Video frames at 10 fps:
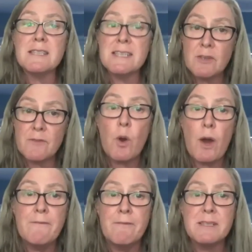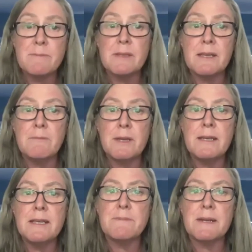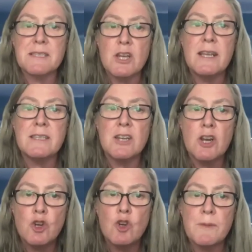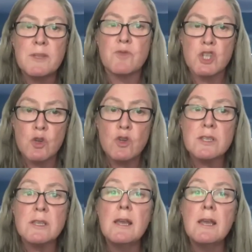It's quite invisible in communities, but it's an enormous resource,